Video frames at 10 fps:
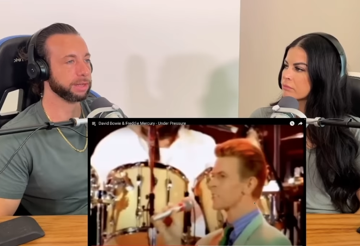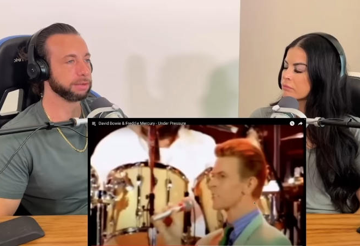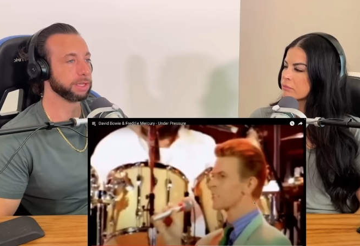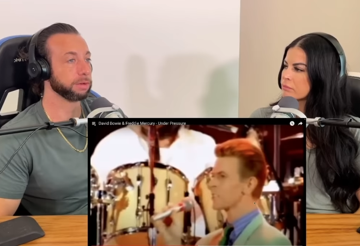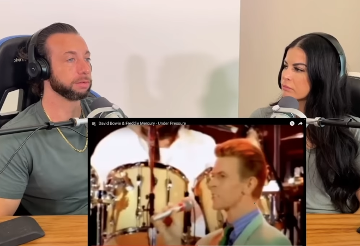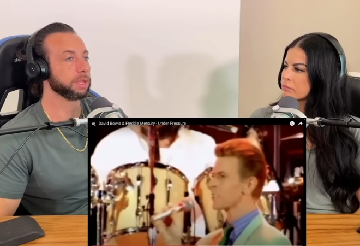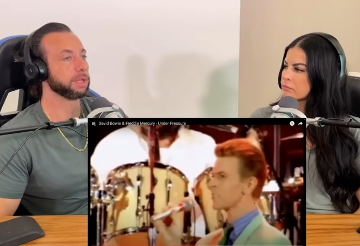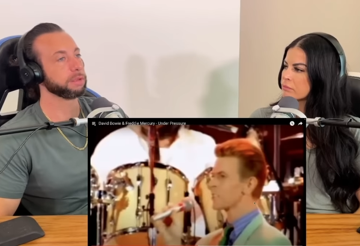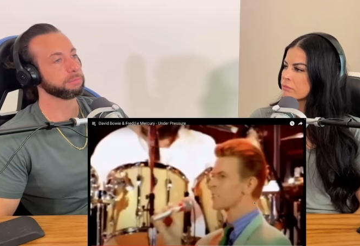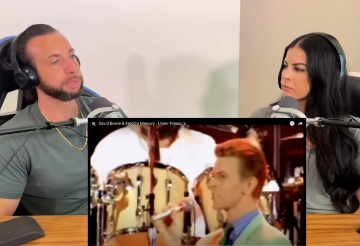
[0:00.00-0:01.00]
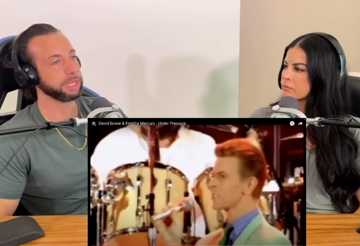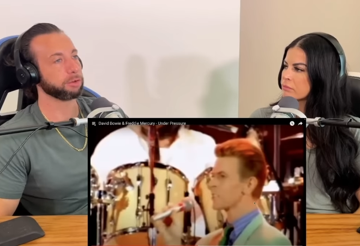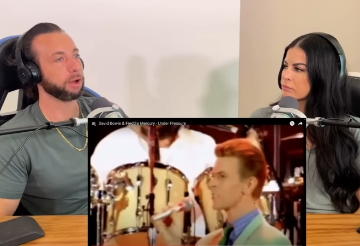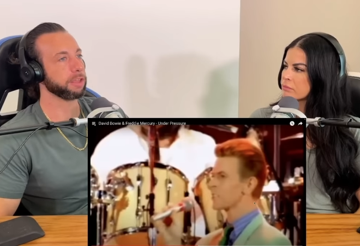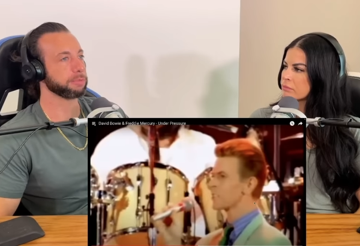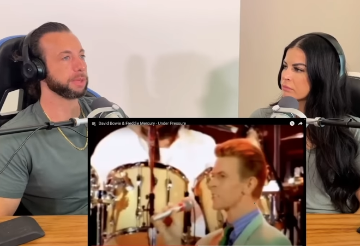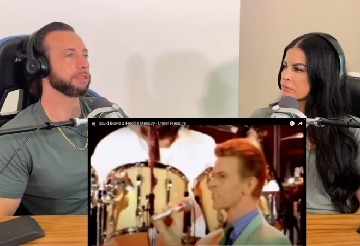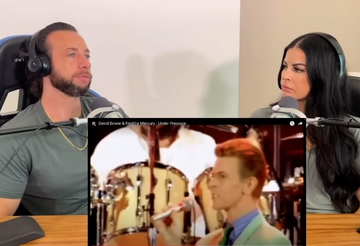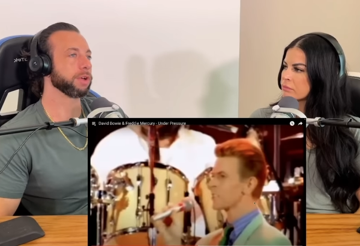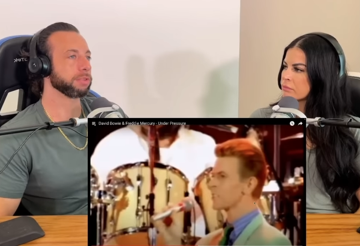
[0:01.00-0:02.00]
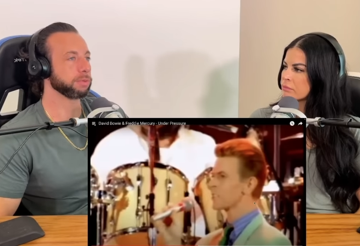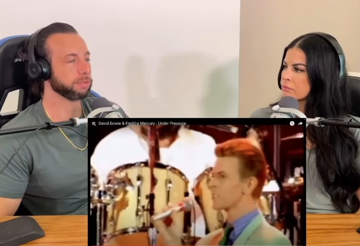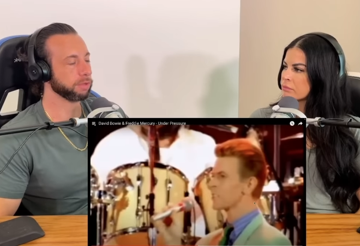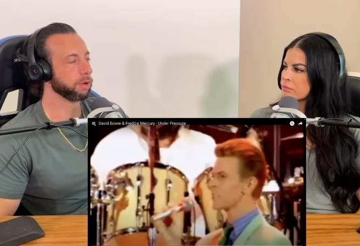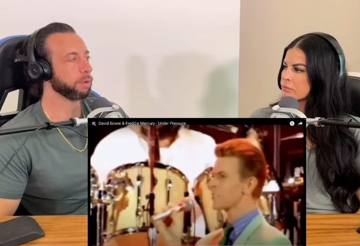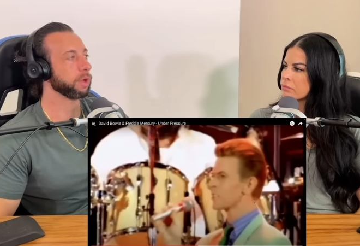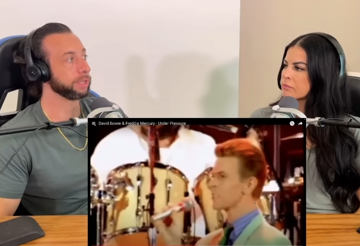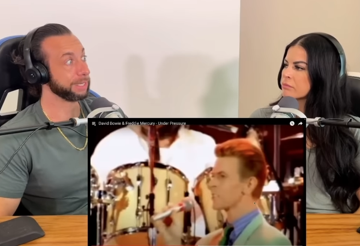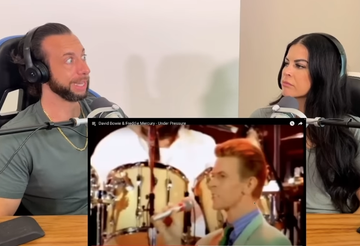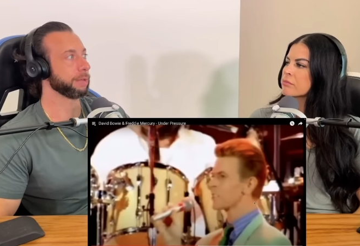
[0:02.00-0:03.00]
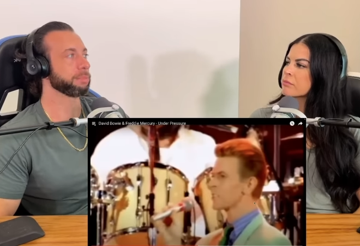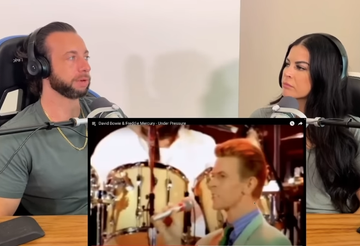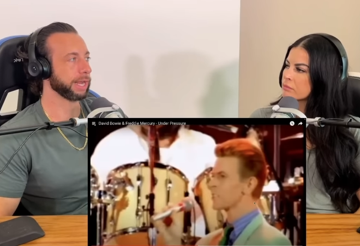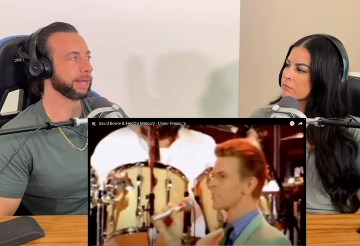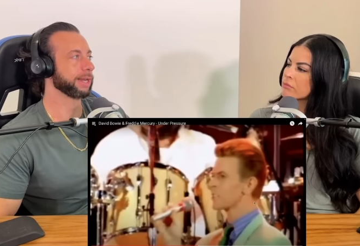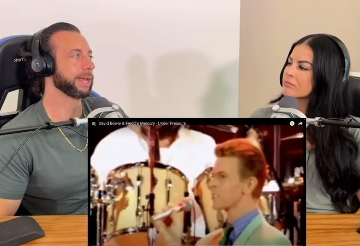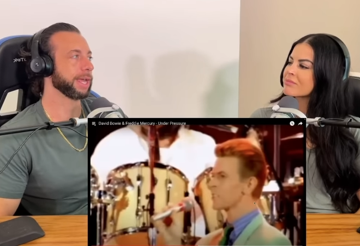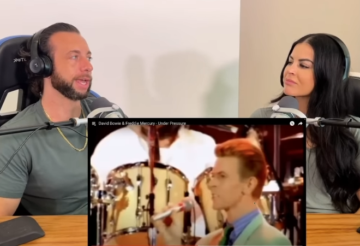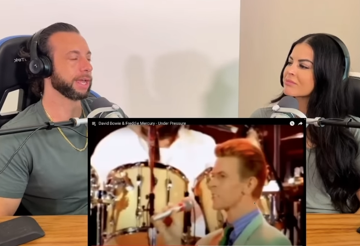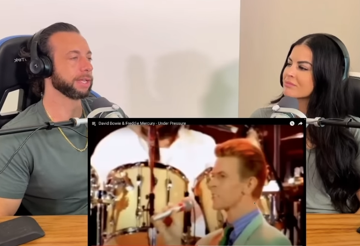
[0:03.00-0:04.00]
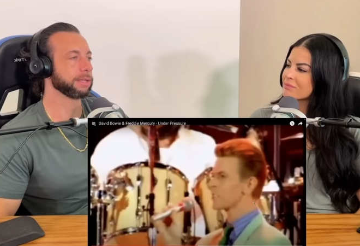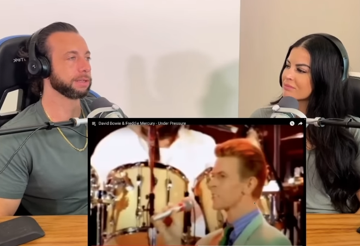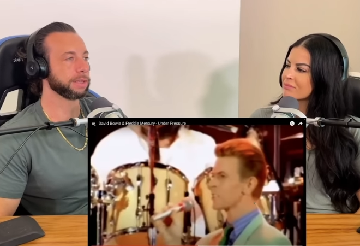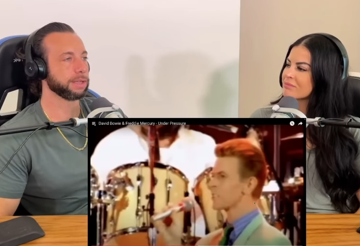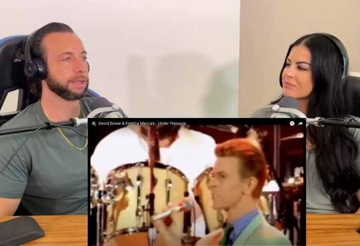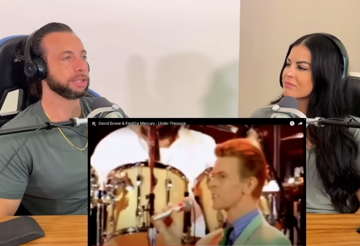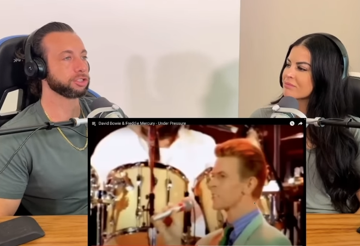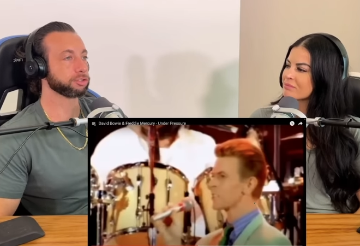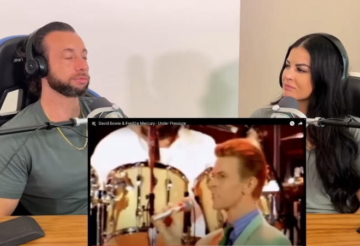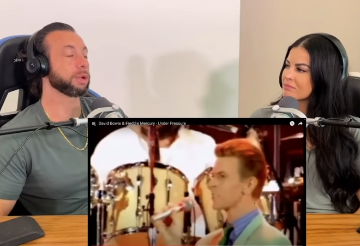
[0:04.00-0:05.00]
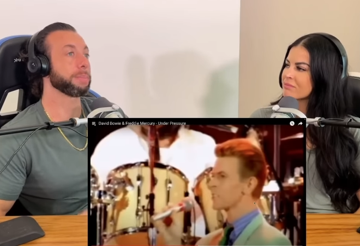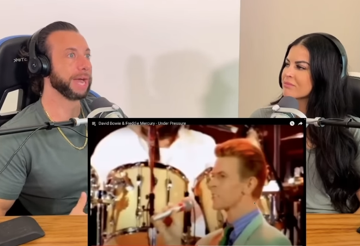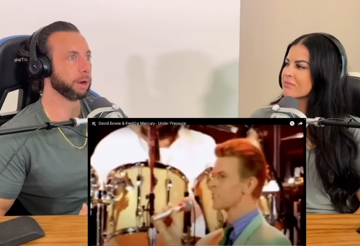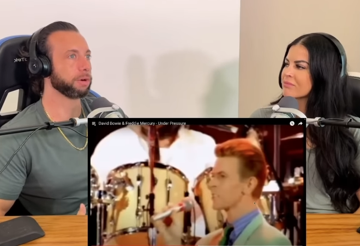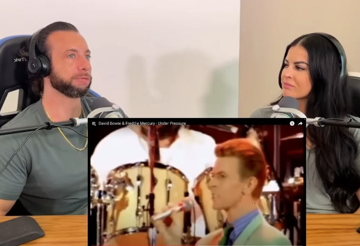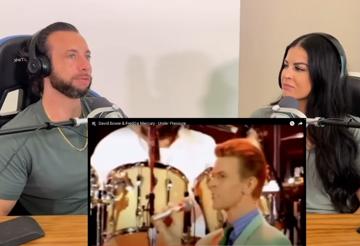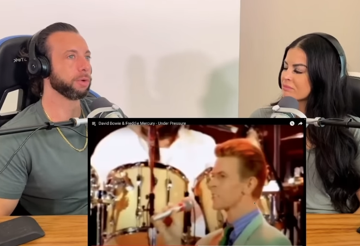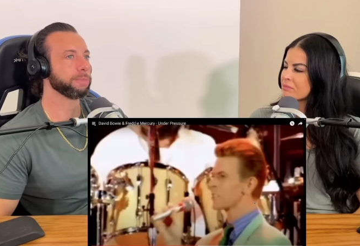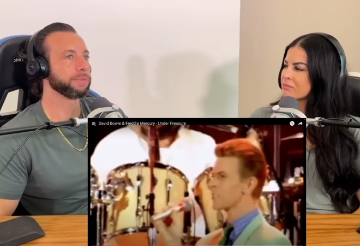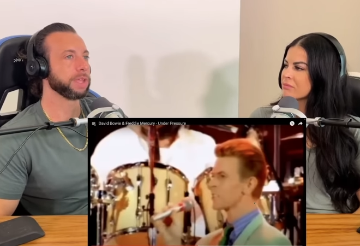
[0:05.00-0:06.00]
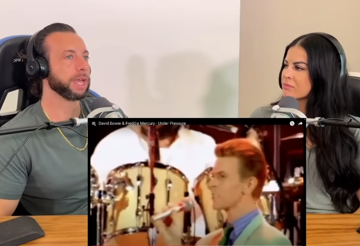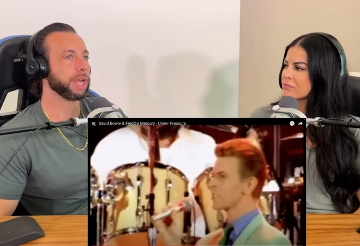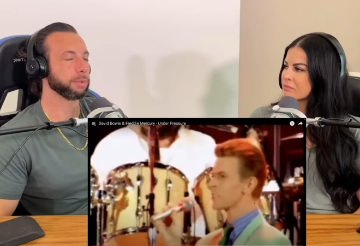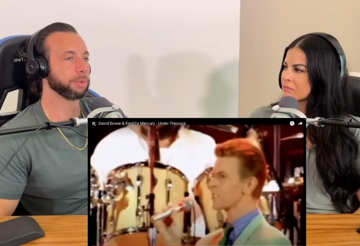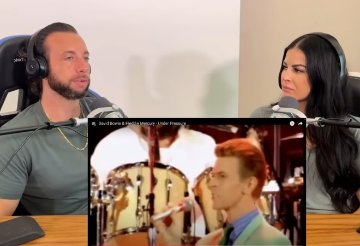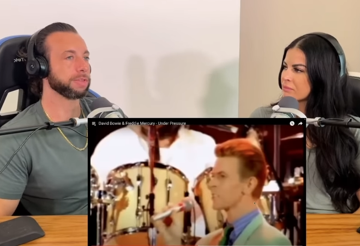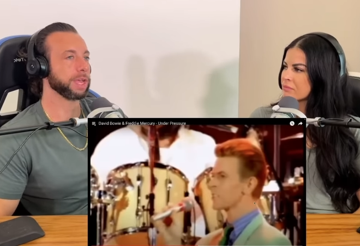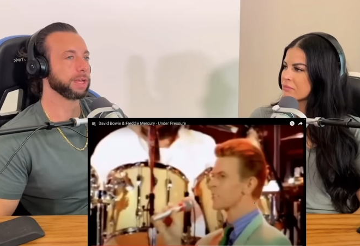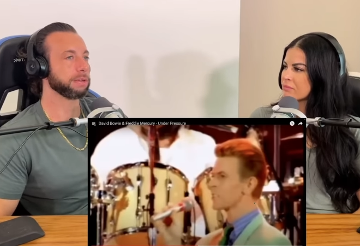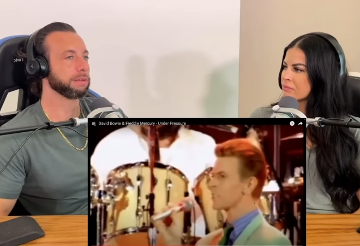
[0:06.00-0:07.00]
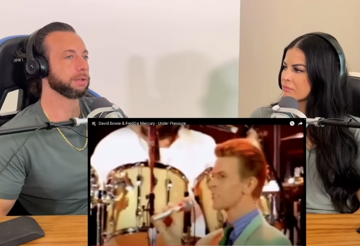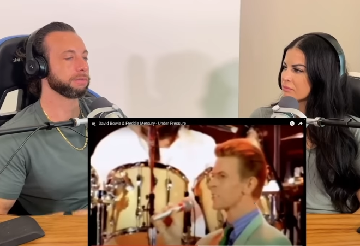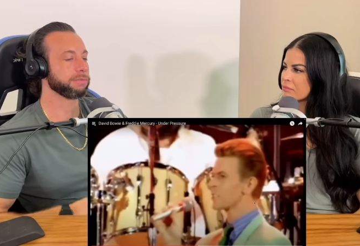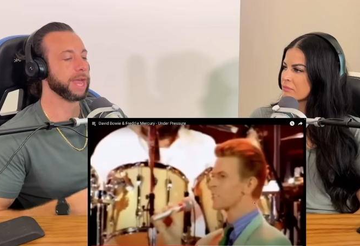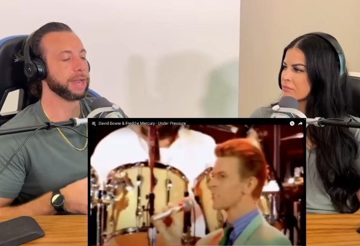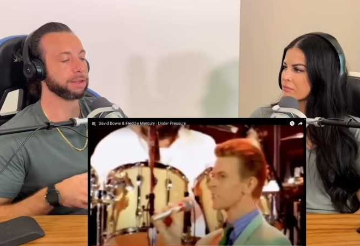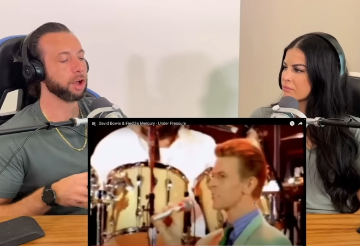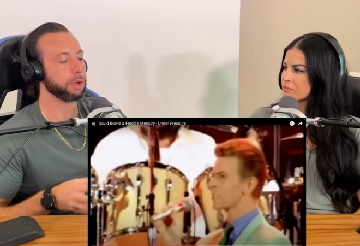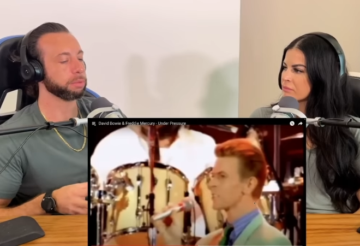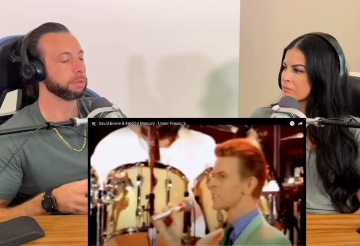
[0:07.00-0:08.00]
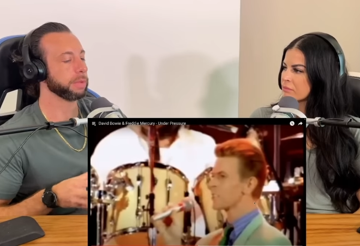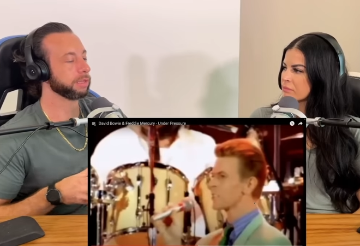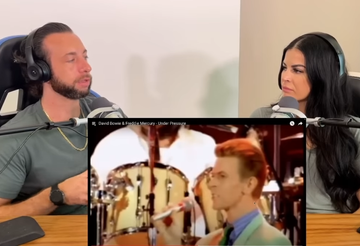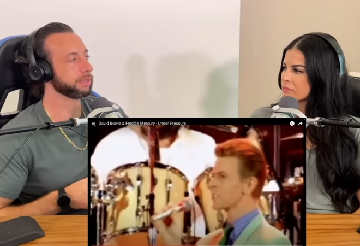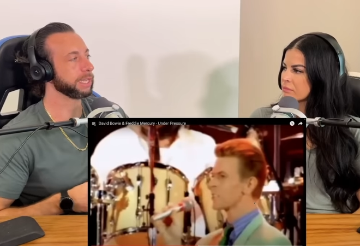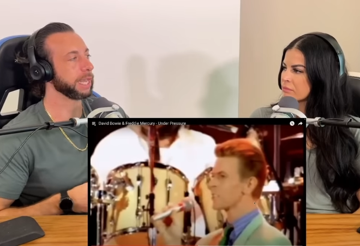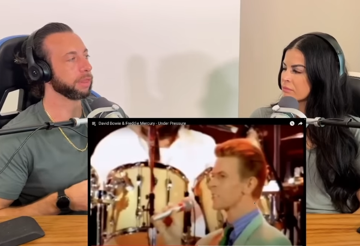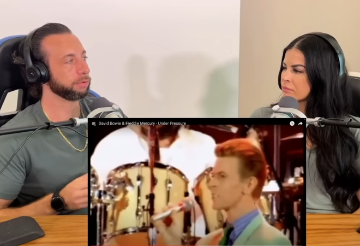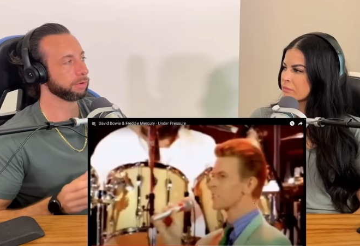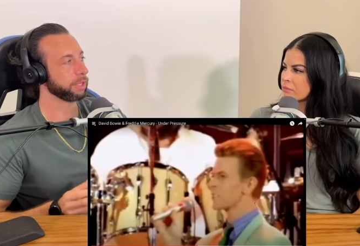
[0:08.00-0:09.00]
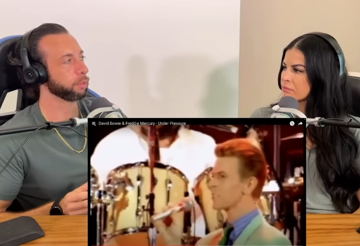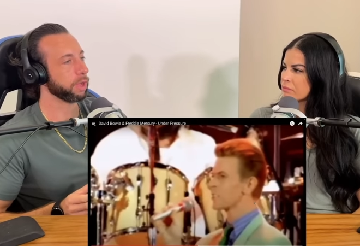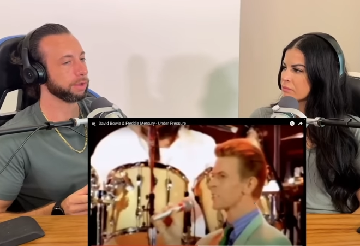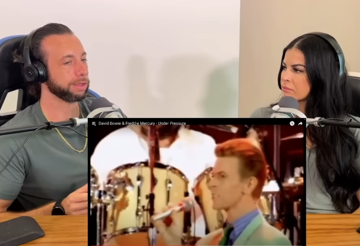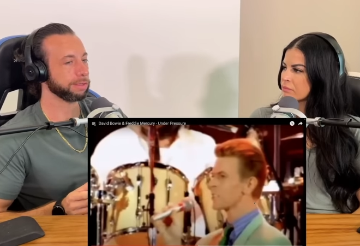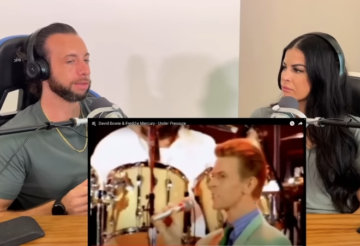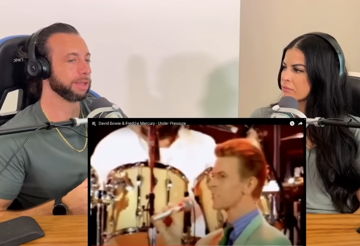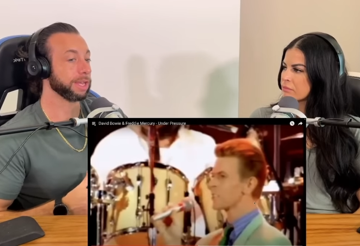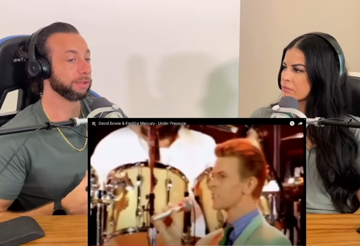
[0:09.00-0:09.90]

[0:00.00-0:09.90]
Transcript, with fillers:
Speaker 1: that you know Bing Crosby, his voice was so deep, right, mm-hmm. and you know, powerful. And we were saying, you know, that complemented together really well because